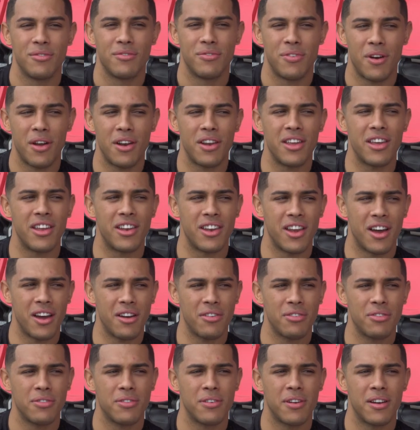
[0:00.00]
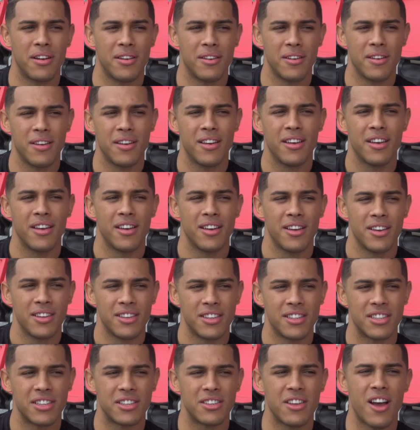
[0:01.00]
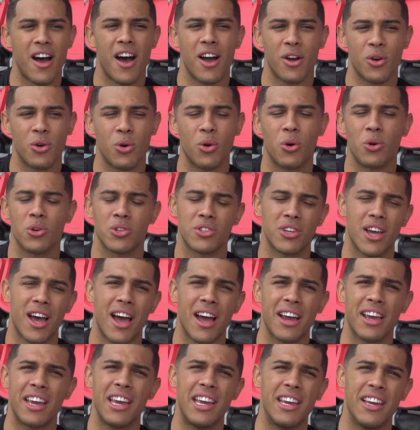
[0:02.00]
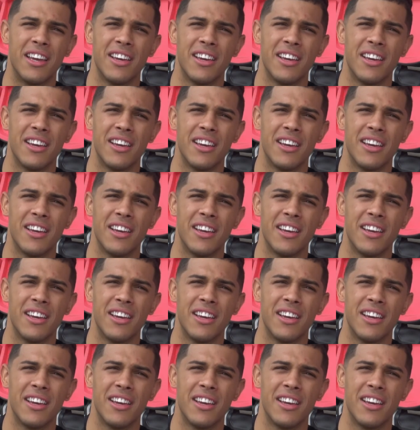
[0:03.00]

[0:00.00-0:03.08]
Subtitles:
Funny enough, there's a dark horse, Aki.